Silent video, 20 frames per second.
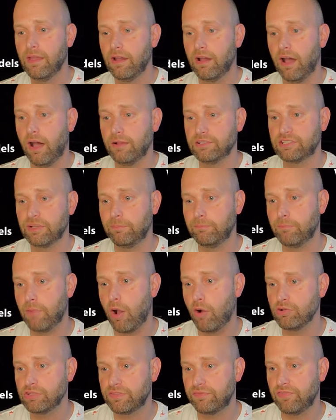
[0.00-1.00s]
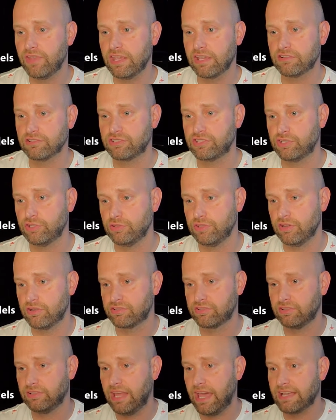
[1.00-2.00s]
Uh, so most vehicles, two
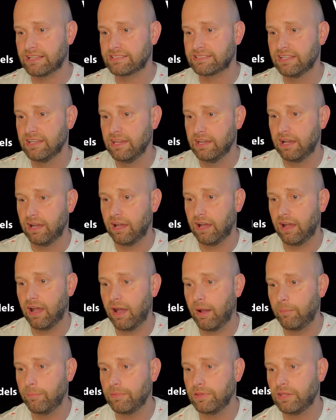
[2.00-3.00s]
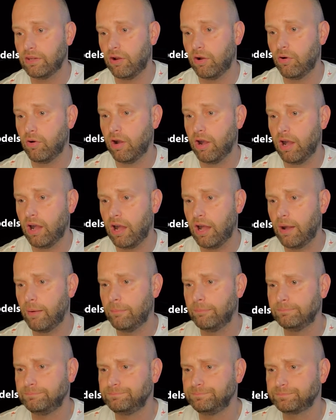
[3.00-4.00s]
years or less, um, you know,
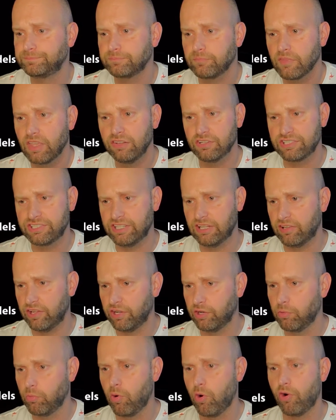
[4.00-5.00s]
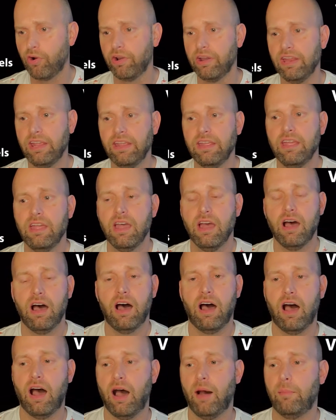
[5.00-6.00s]
um, they're still under warranty.
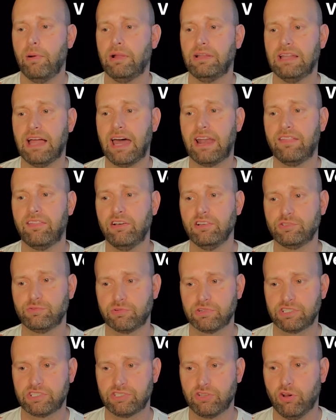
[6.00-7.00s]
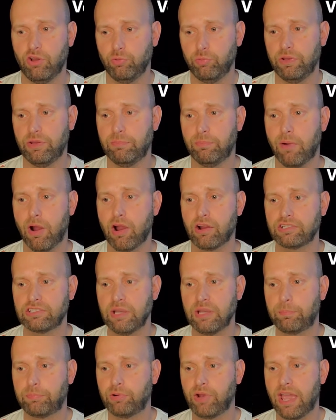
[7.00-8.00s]
Um, a lot of those were sold with marked
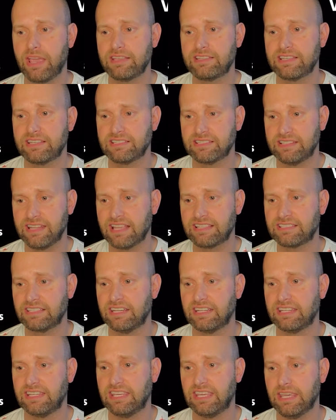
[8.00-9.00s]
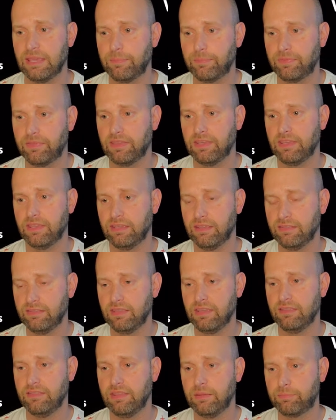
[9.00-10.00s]
up prices, and that's going to keep the,
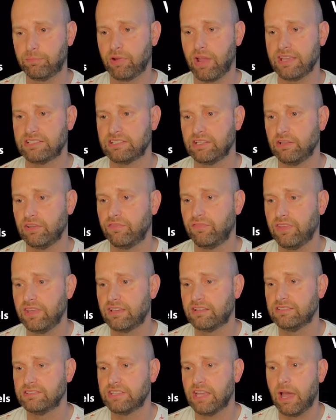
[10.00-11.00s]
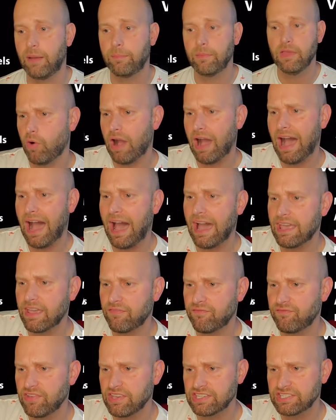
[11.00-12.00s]
the, the, price of those vehicles up. High
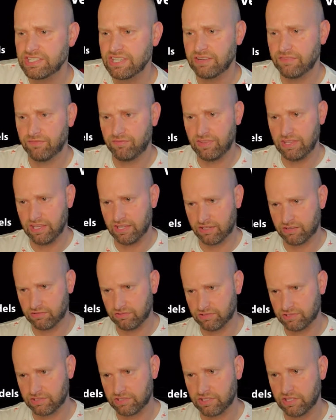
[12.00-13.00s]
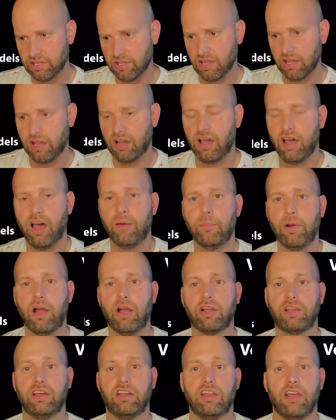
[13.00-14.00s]
efficient vehicles um,
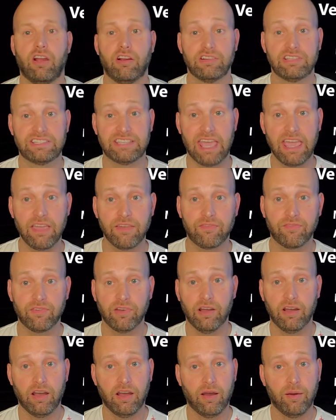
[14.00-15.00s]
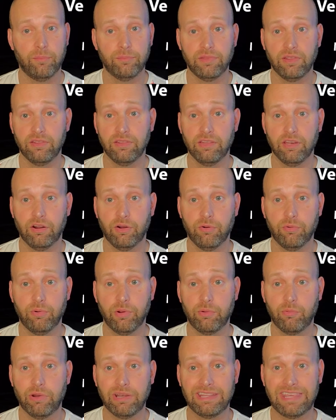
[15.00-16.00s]
are going are safe. Um, you know,
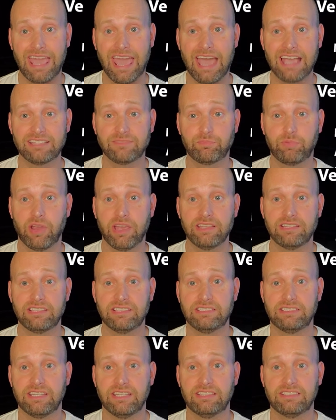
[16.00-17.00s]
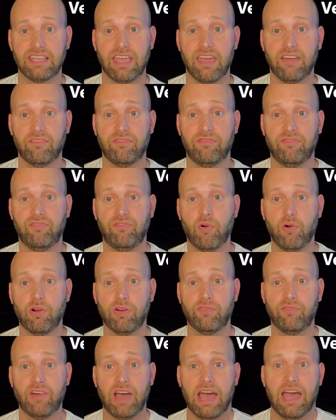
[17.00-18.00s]
when, when, gas prices is at
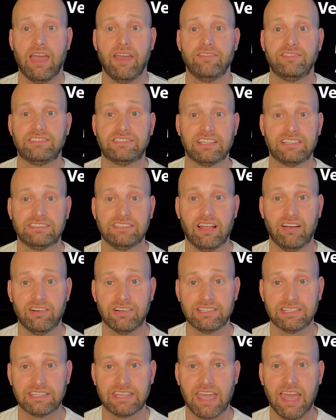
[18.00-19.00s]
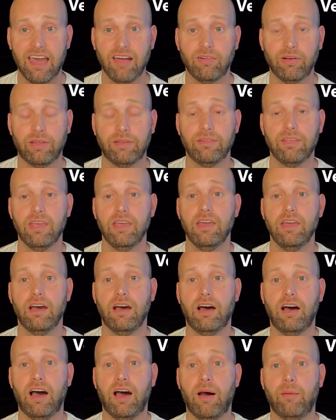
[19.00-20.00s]
four, five, six dollars a gallon.
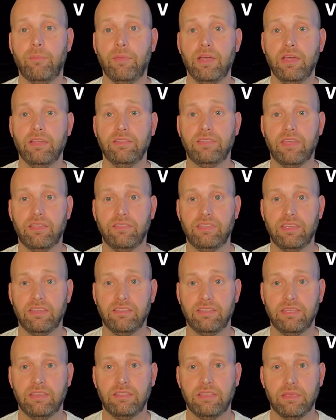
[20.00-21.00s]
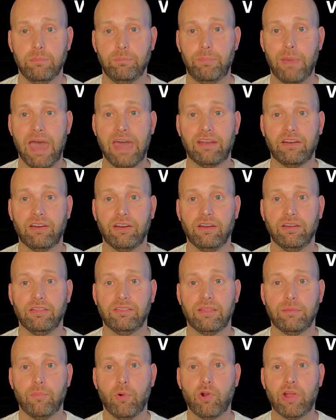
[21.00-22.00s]
Um, the, the, the, the, better,
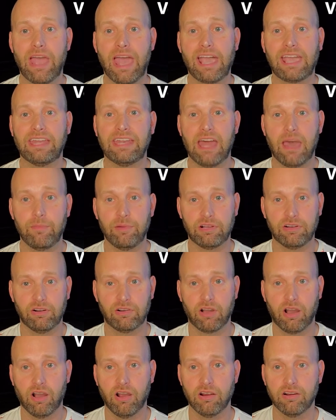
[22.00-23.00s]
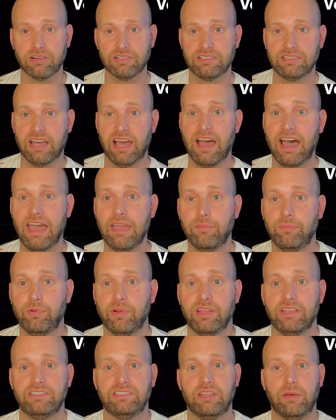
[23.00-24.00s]
the more economical cars, the
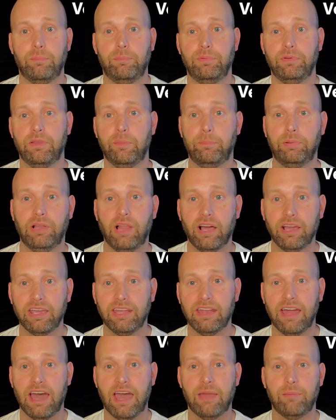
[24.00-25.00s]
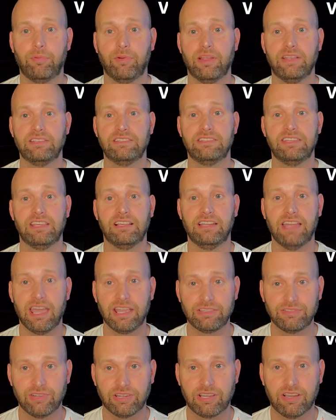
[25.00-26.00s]
hybrids, the, the plug-in hybrids, the
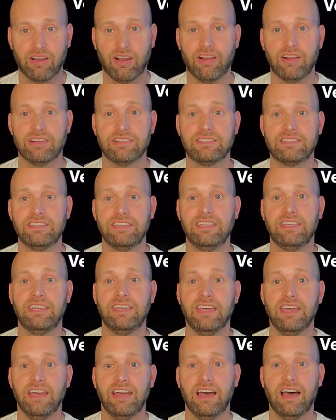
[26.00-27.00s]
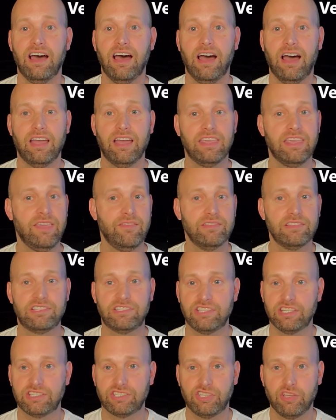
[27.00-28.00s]
electric cars, the uh, even
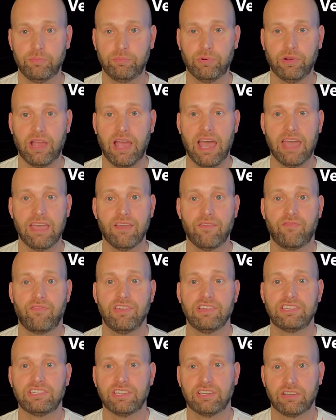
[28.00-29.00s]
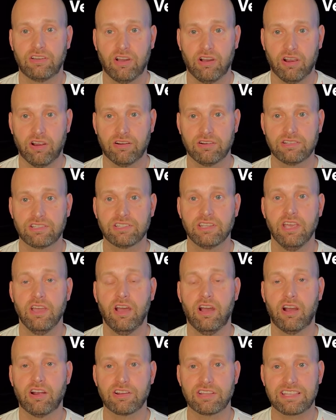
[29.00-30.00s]
just super high efficient cars
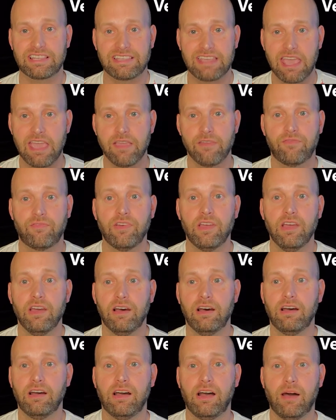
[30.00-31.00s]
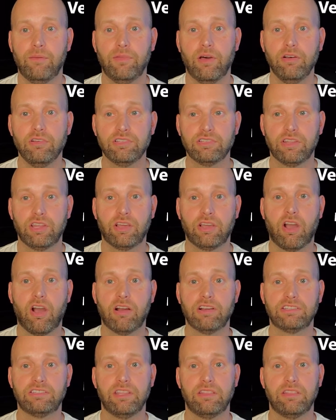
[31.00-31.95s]
are safe. Um, those are the cars.